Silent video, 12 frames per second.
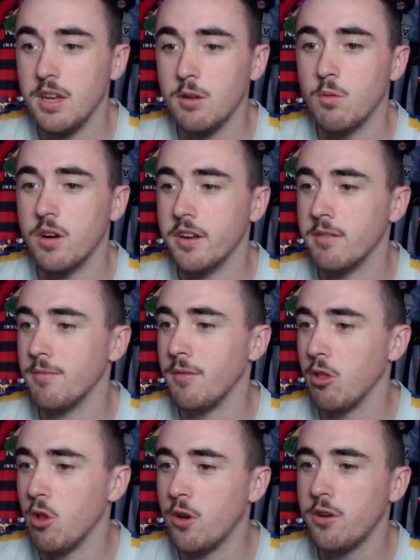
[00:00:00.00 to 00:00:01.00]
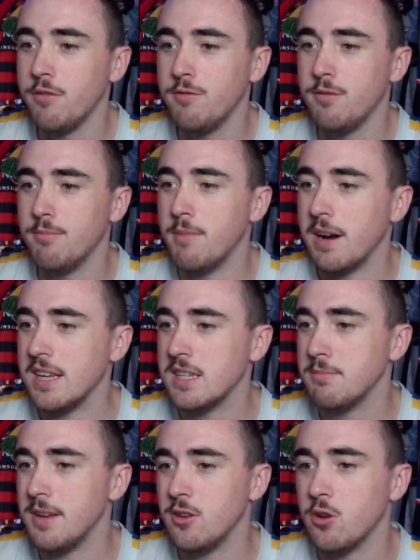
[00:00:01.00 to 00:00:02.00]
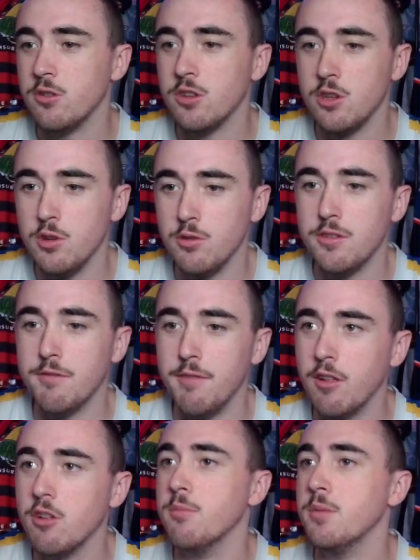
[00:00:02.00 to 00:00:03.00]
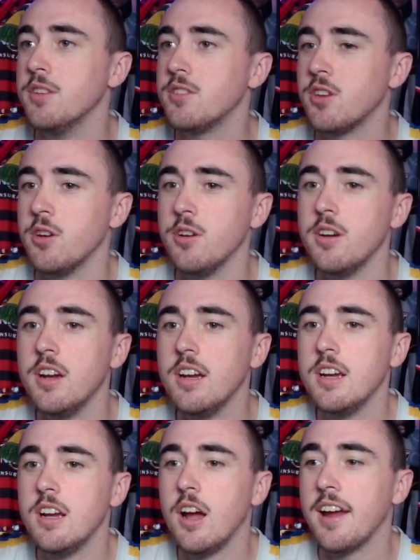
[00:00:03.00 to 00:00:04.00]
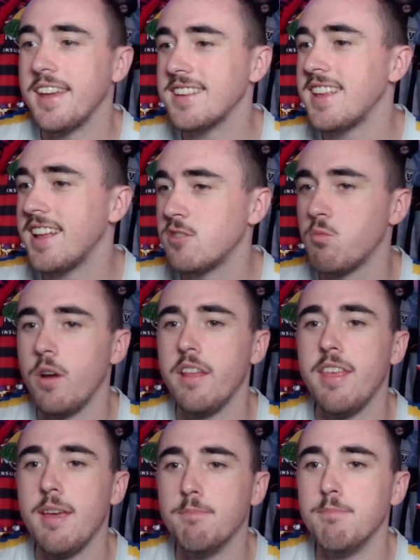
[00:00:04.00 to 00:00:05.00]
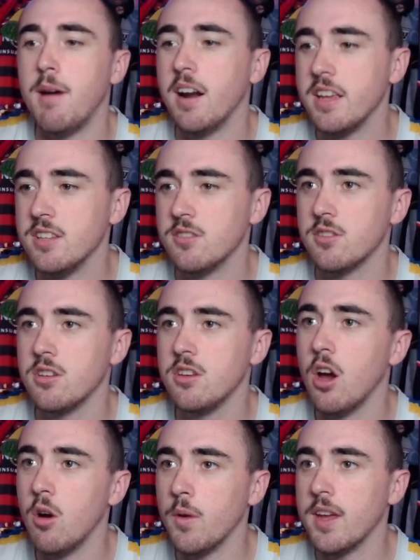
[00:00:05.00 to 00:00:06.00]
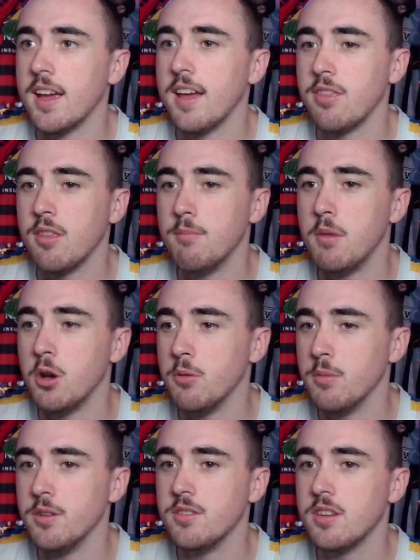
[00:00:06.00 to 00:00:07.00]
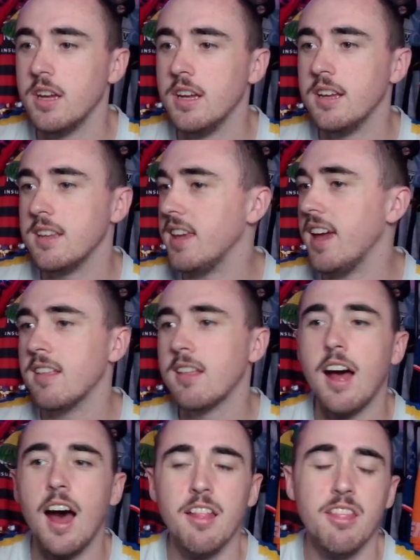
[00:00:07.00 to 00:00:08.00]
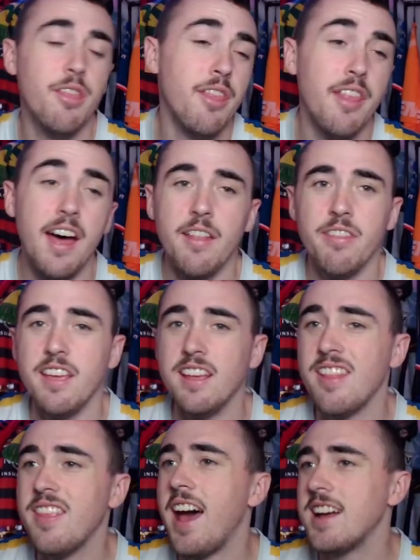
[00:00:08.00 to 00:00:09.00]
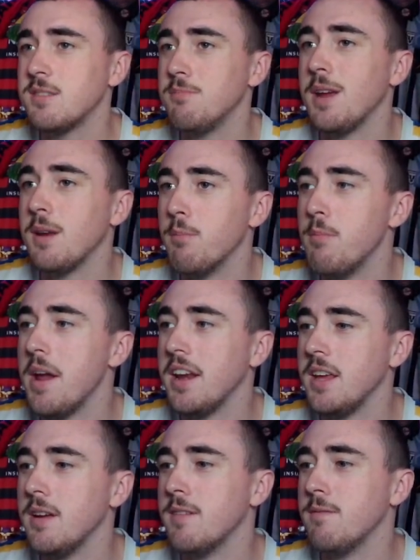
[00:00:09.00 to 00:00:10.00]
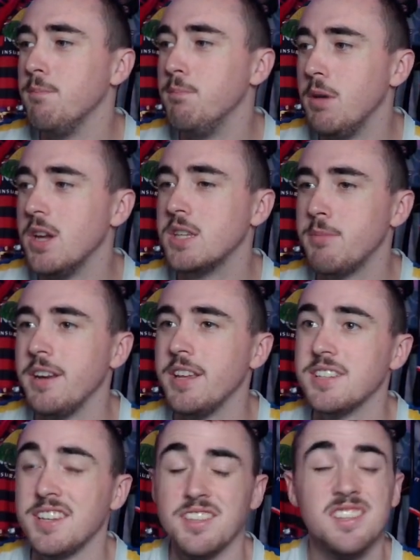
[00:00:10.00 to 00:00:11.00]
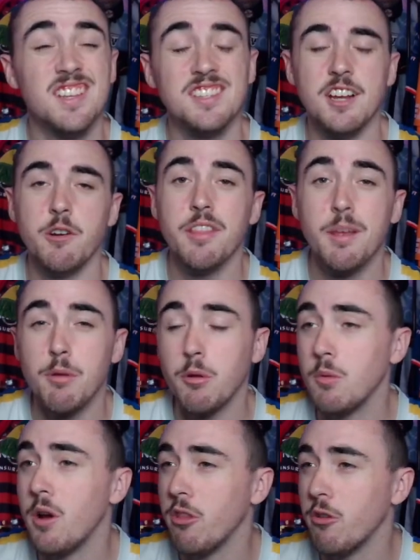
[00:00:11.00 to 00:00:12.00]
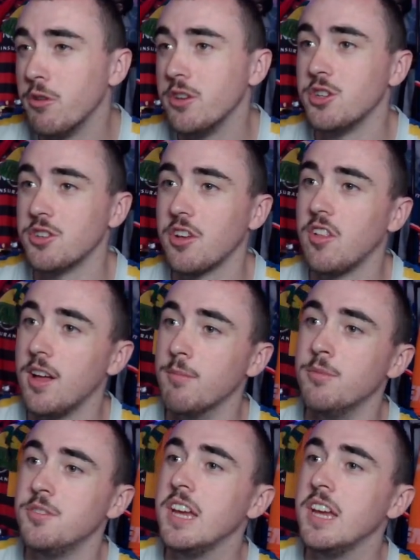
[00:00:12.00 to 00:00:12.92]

one. A lot of money spent on youth development, so I guess that's where their money's going at the moment. Yeah, other than that, there hasn't been many big spending seasons, considering they're probably one of the richest clubs